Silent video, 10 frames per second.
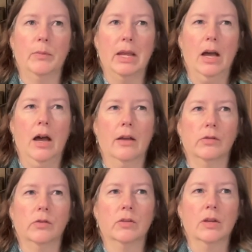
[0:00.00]

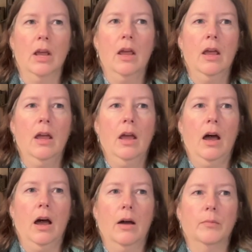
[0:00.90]
because,
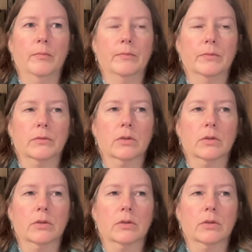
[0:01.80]
um,